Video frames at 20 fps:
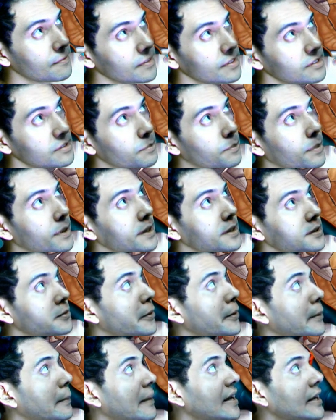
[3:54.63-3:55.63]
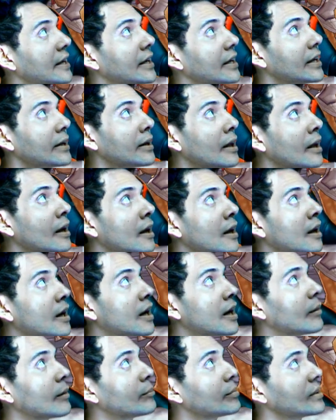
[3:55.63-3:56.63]
defense, but we're making
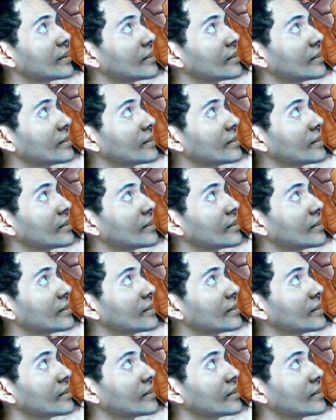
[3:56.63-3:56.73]
a